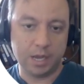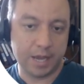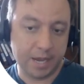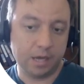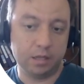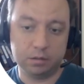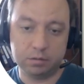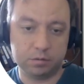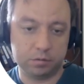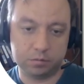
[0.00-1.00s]

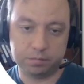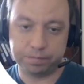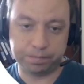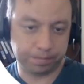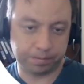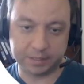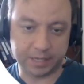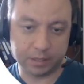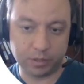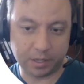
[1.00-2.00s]
And
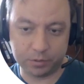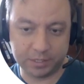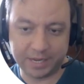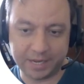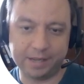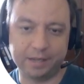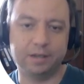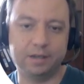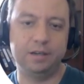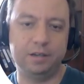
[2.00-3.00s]
exactly what I was
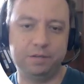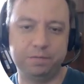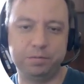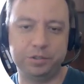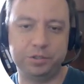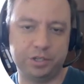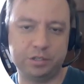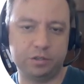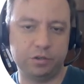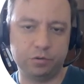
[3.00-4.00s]
saying, if we
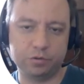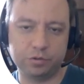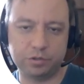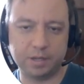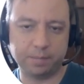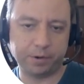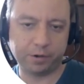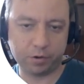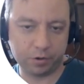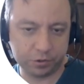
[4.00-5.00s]
just use the
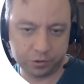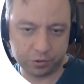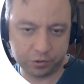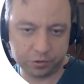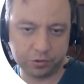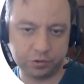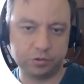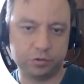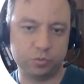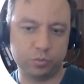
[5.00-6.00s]

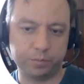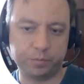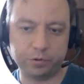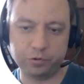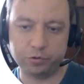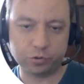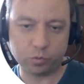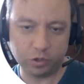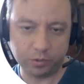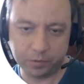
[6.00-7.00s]
precursors, we produce
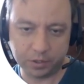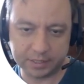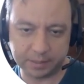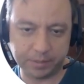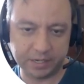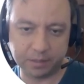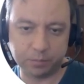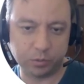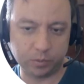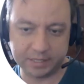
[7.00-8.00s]
quantum dots emitting
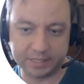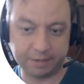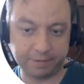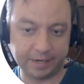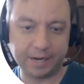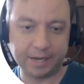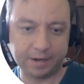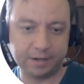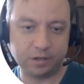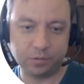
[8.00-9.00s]
between 7 and
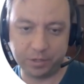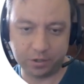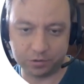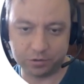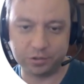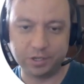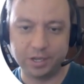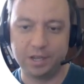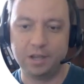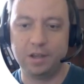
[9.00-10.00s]
800 nanometers,
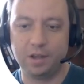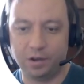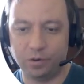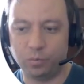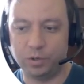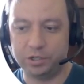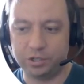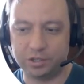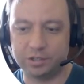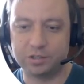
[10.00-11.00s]
which